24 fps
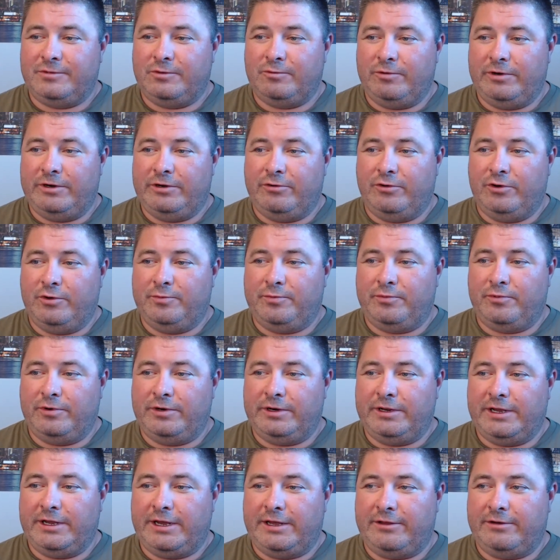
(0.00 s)
Regroup,
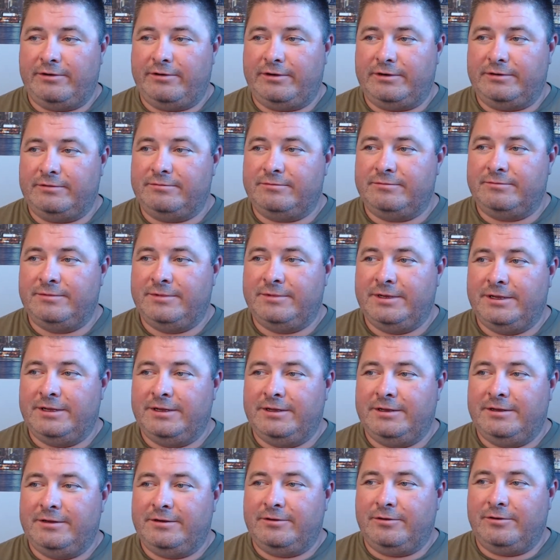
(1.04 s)
regather, and
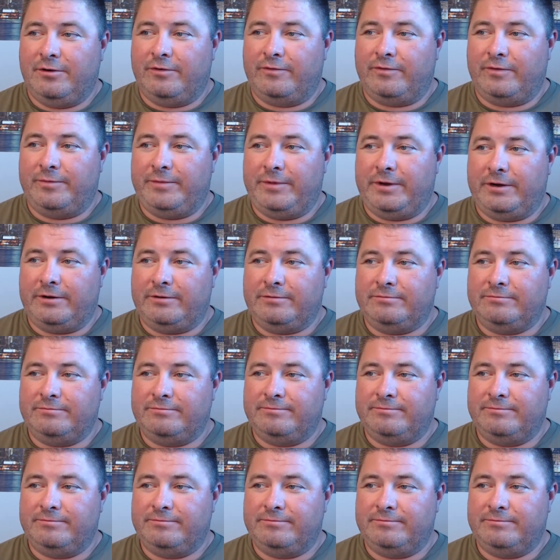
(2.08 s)
go from there.